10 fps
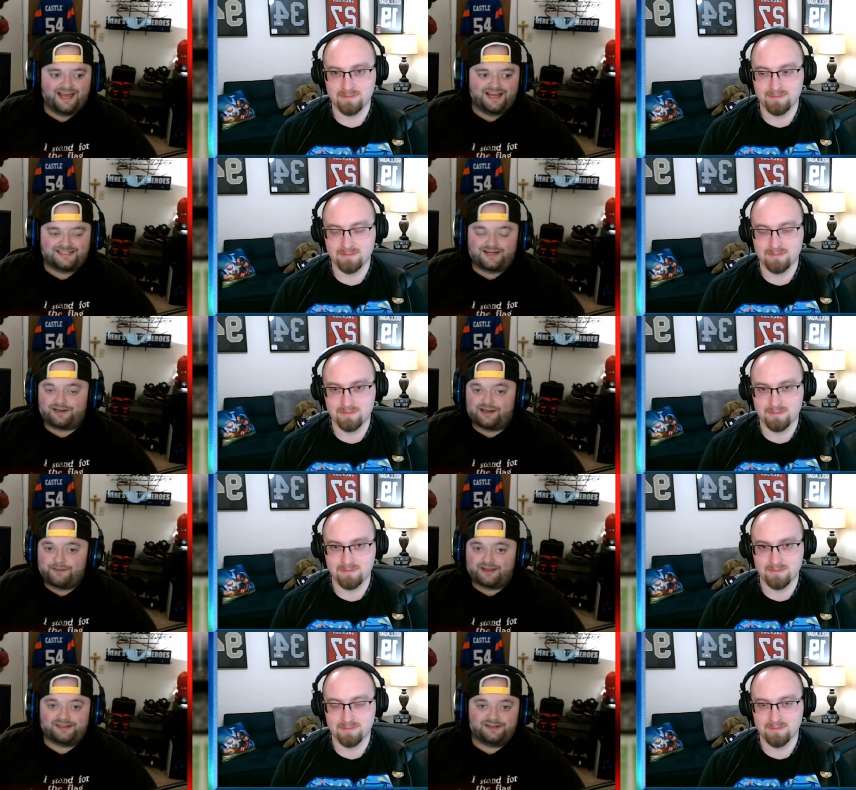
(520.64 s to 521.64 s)
Speaker 1: Talking
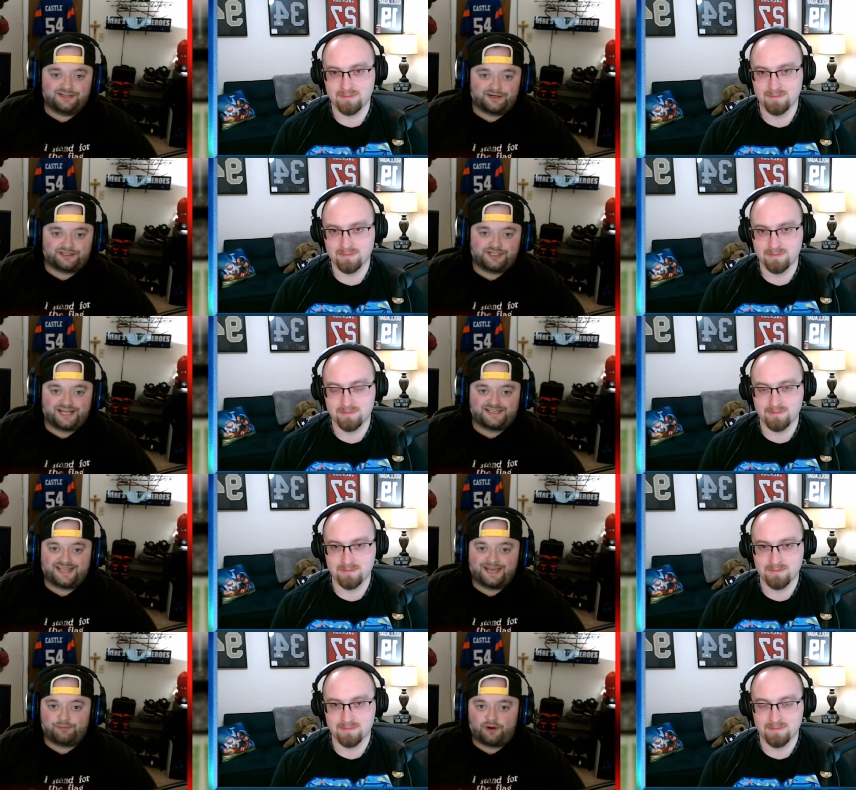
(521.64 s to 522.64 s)
about the New York Jets,
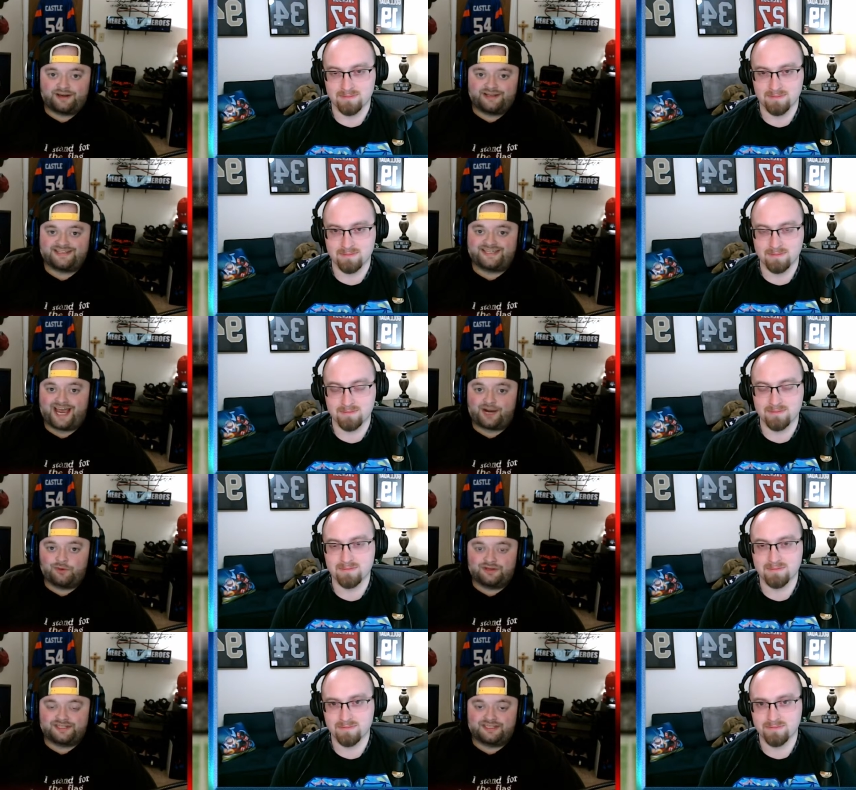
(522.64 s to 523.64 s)
they brought in Zach
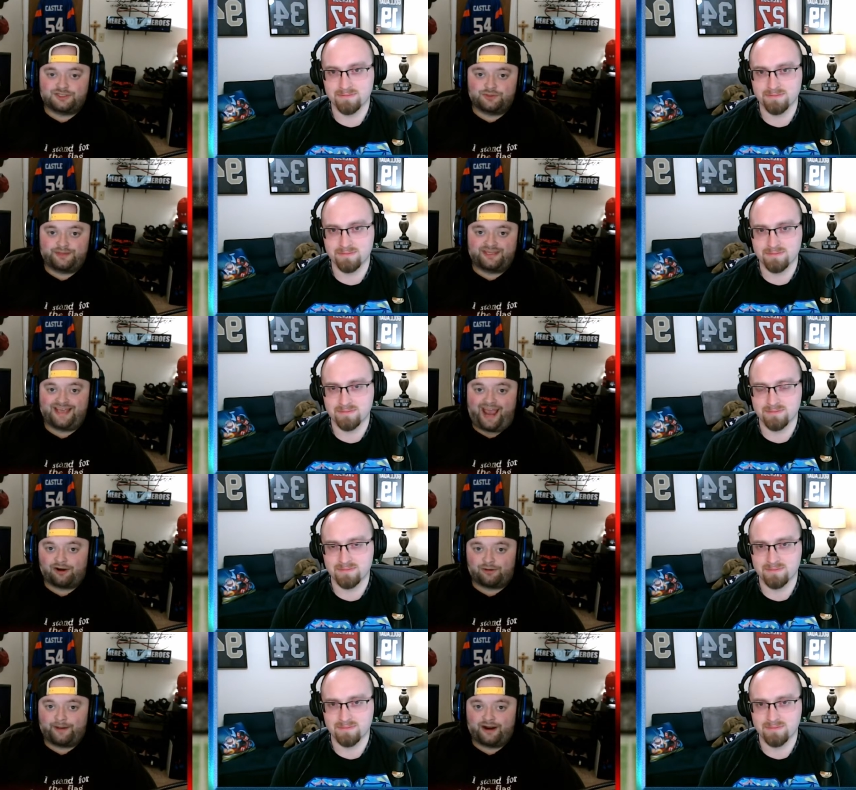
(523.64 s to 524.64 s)
Wilson to be the
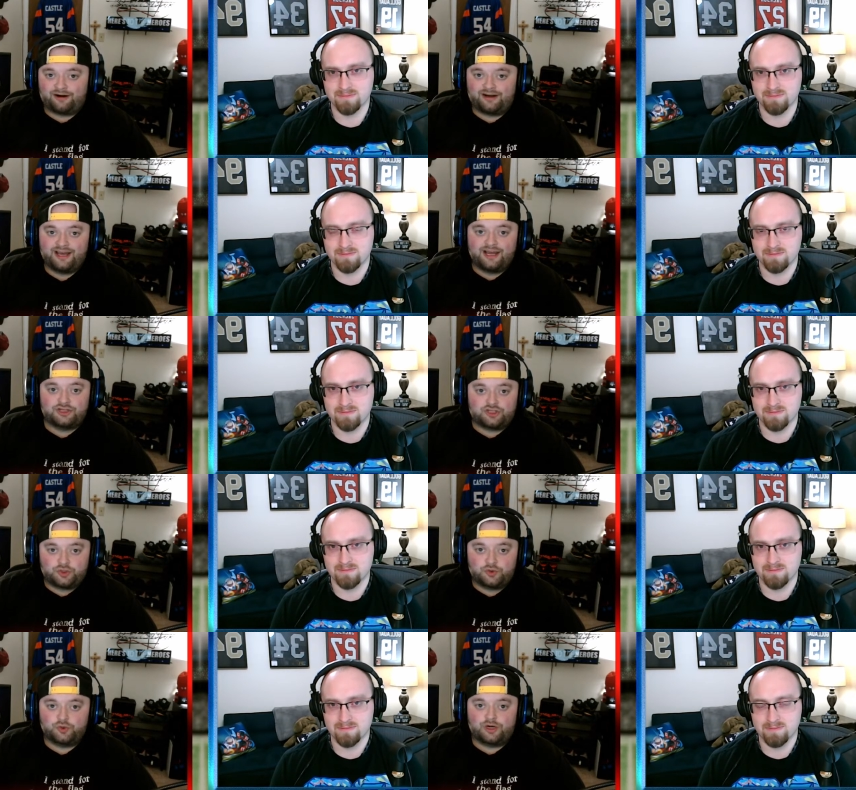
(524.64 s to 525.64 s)
heir apparent
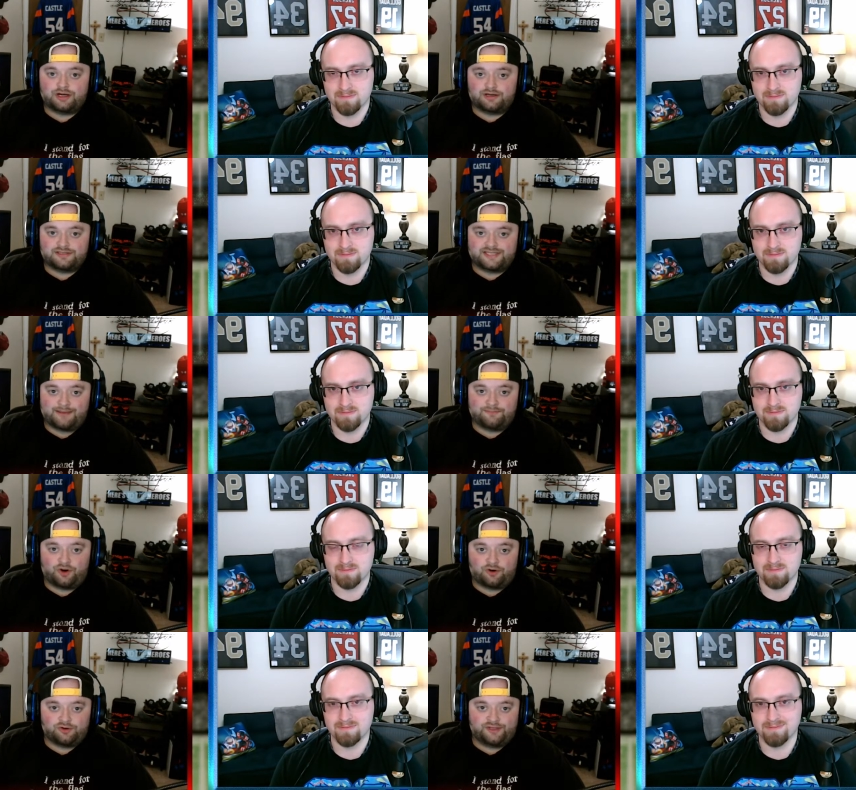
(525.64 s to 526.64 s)
to Sam
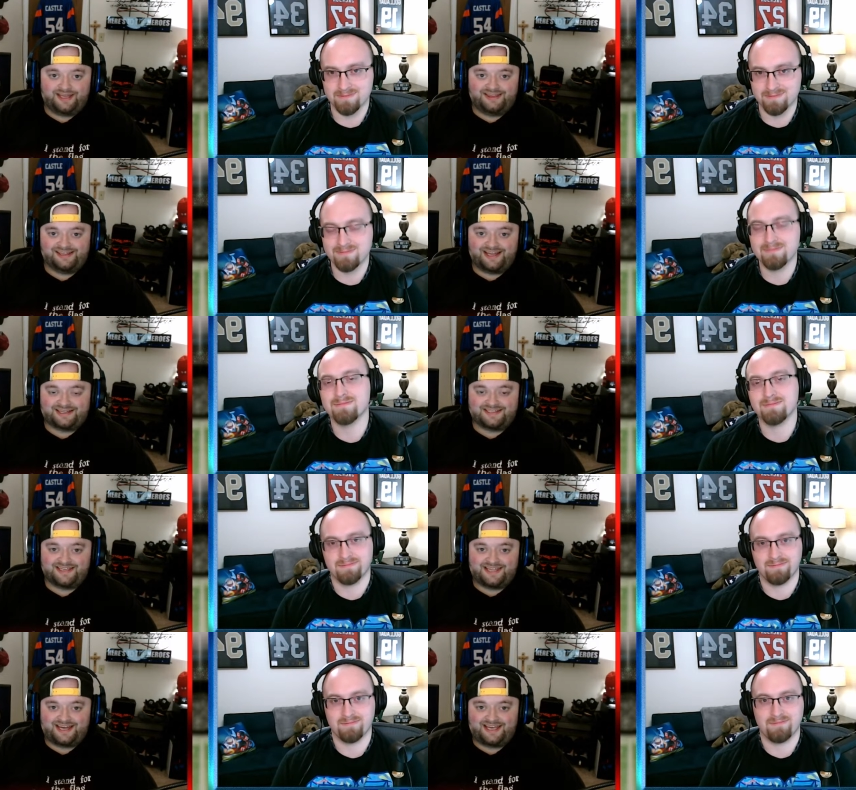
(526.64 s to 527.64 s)
Darnold in the legacy
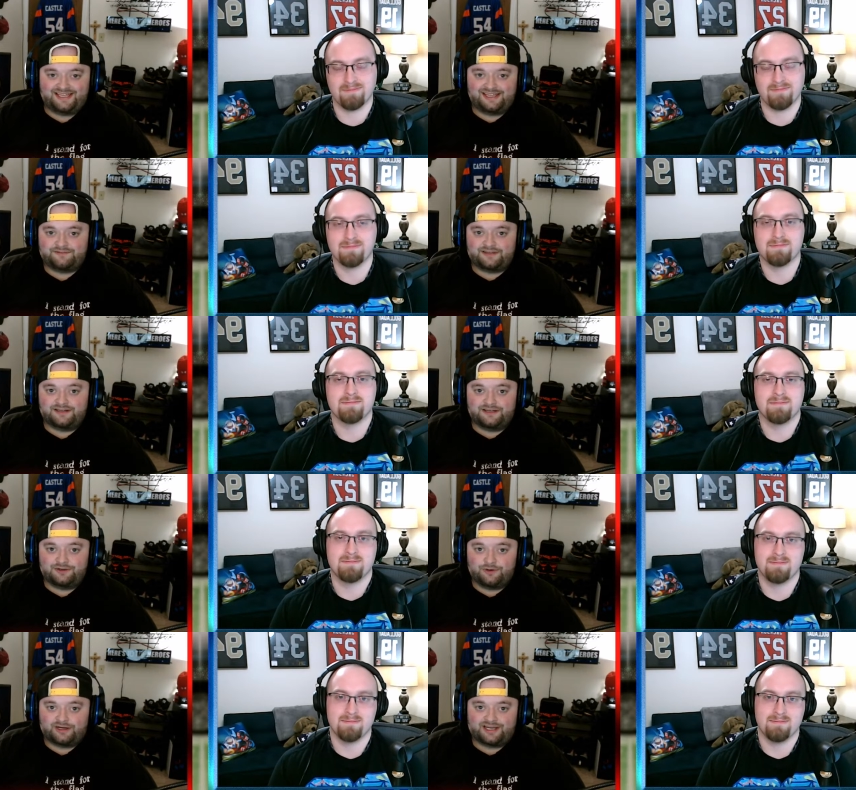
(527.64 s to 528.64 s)
that he left in New
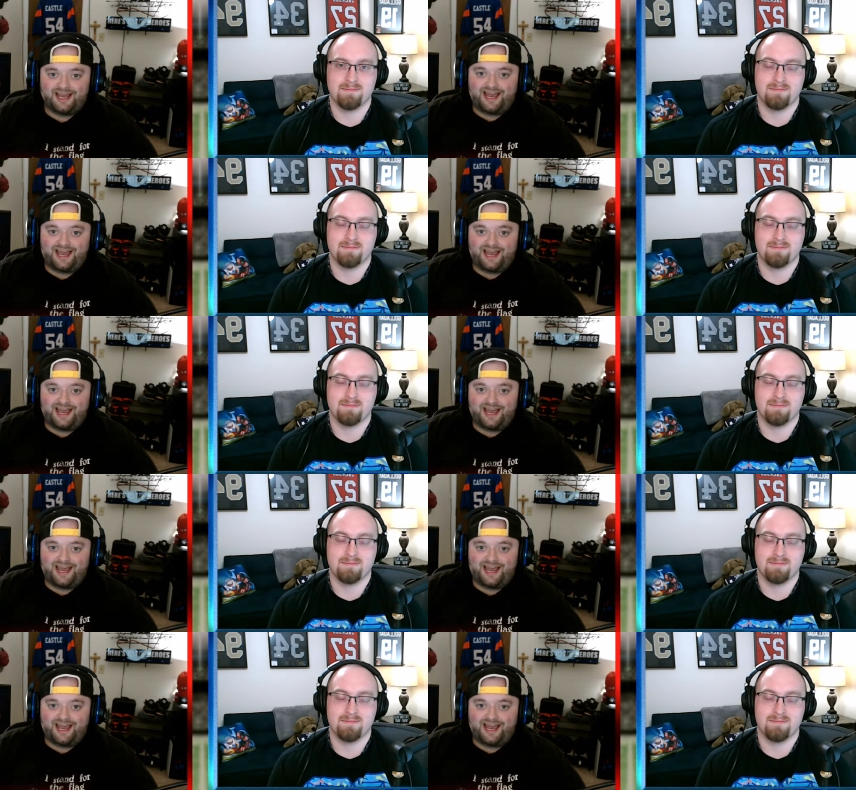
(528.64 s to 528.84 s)
York.